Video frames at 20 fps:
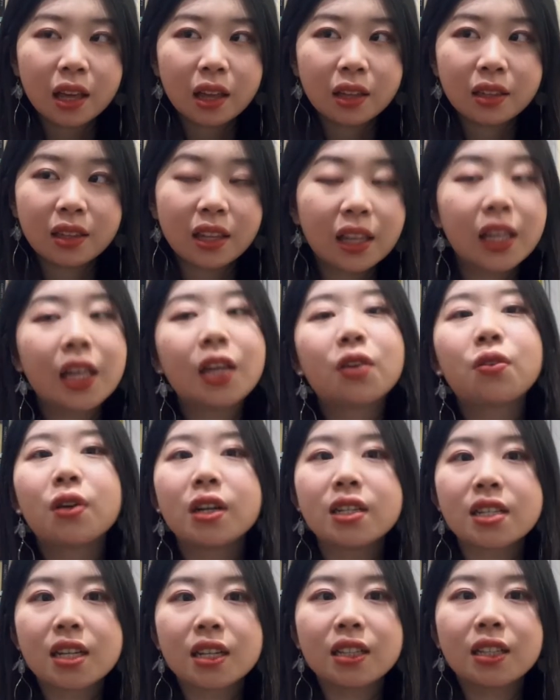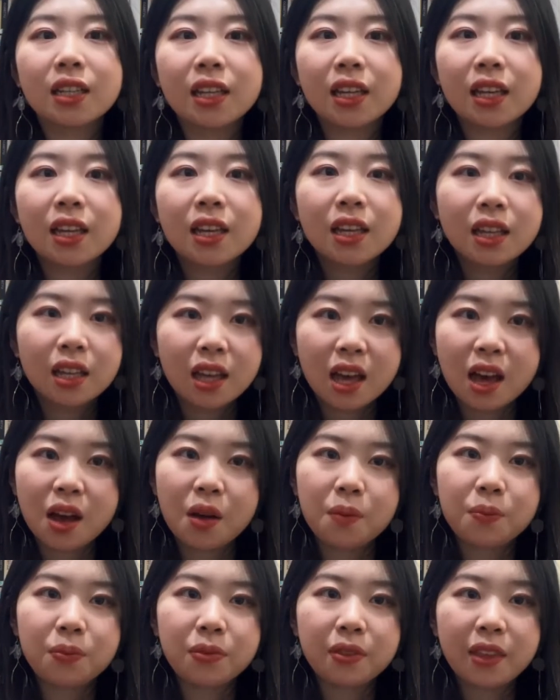thinking critically
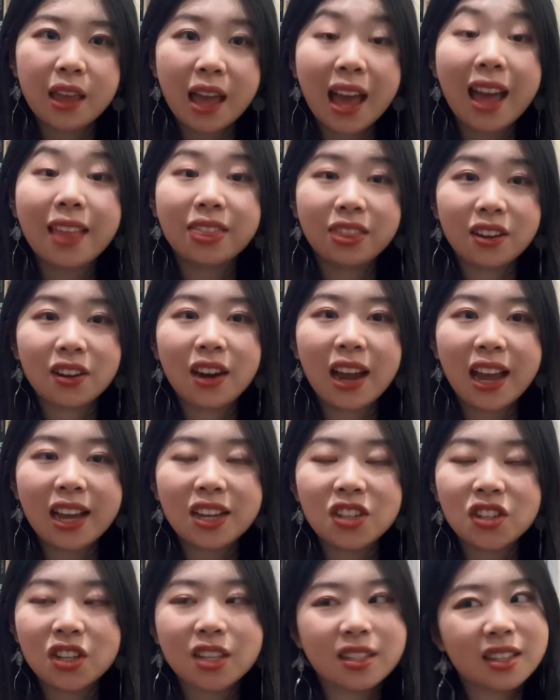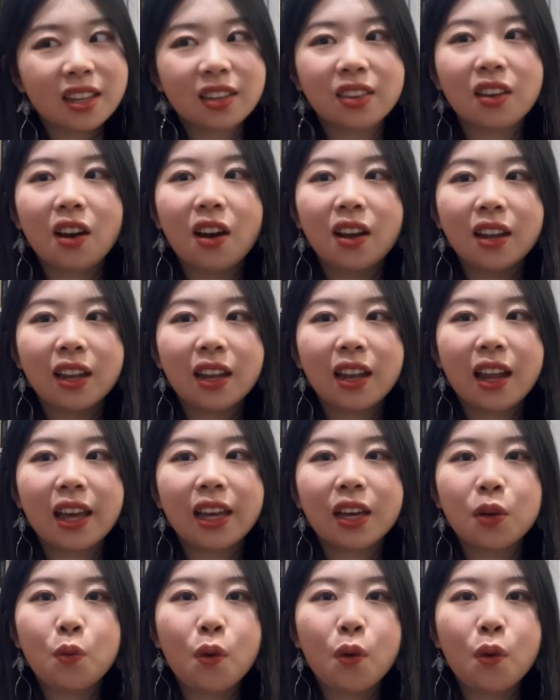at their age, because I thought, like,